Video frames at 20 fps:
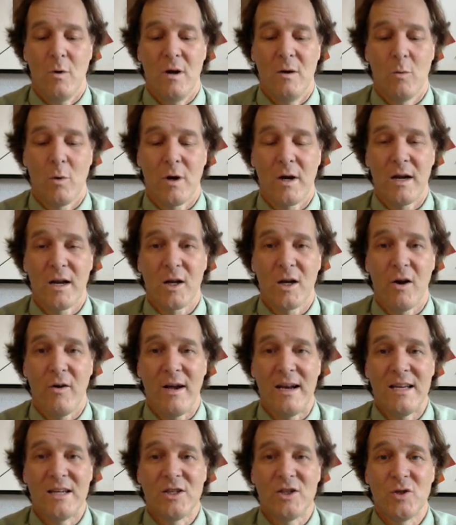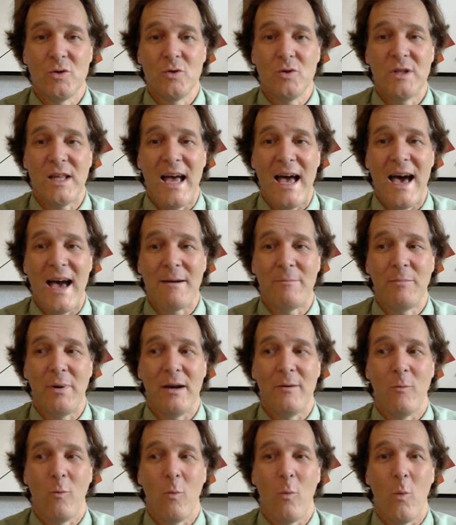and we're going to go ahead and do that,
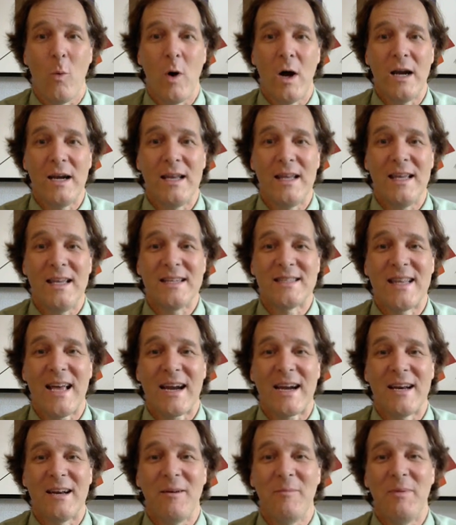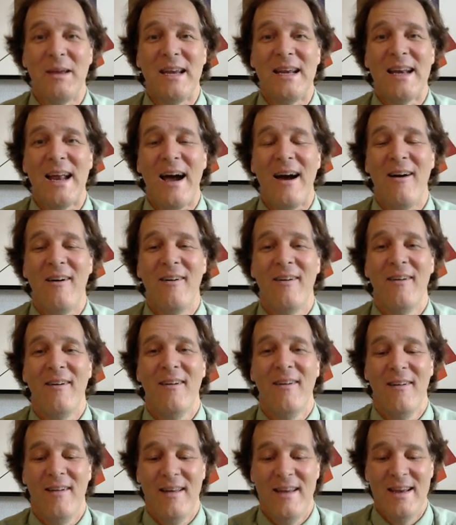but what is that going to be now?
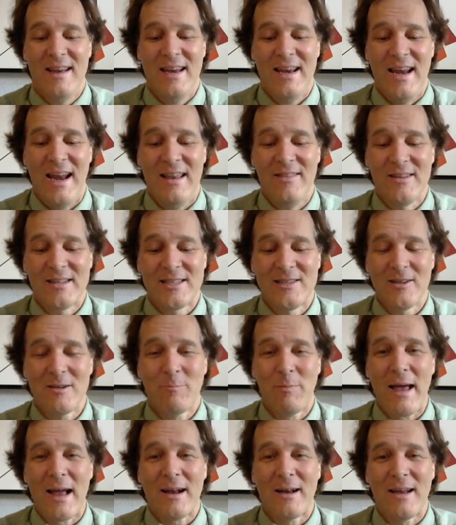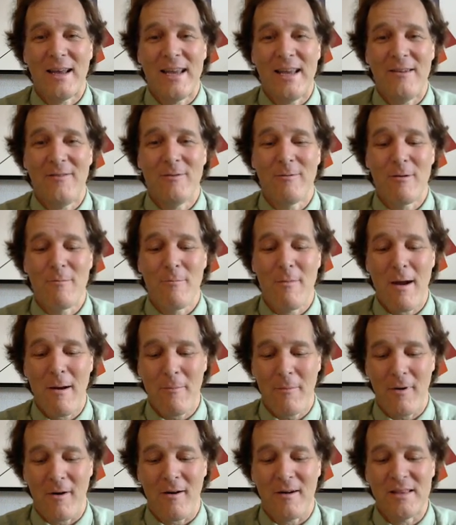And let's look back. If you
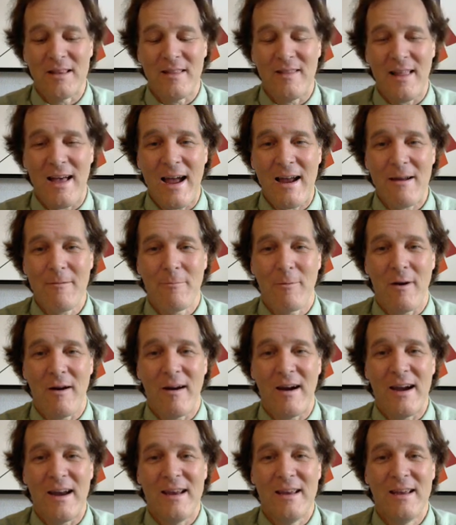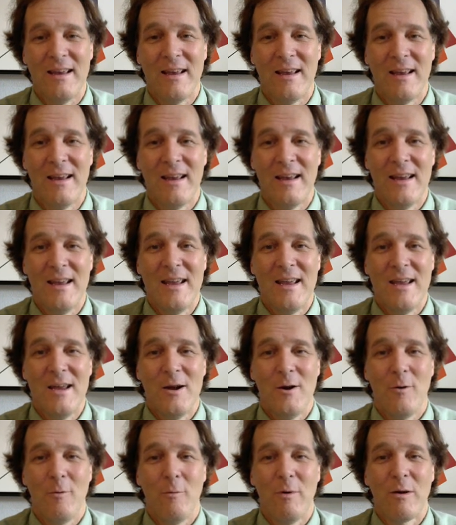remember in the library,
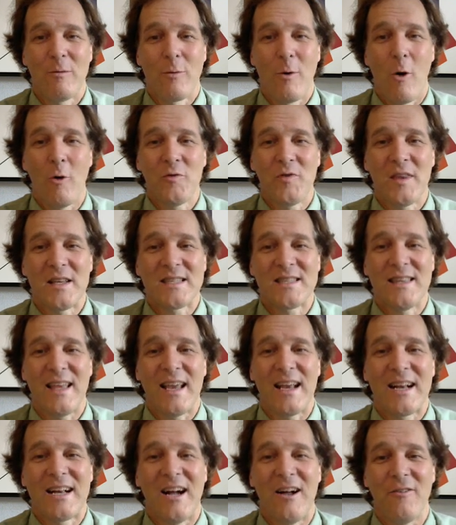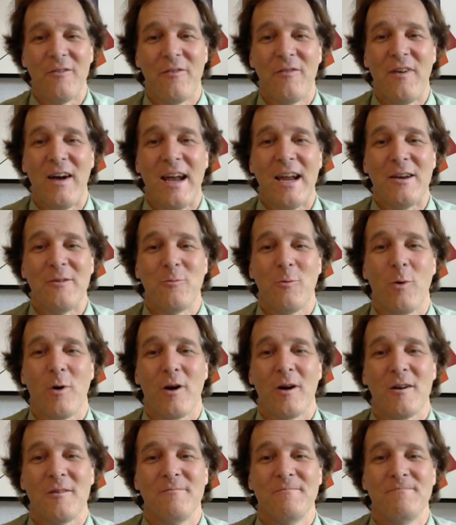we wrote this thing called find
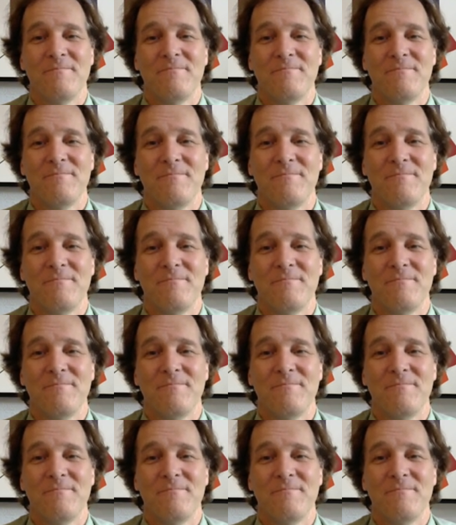word.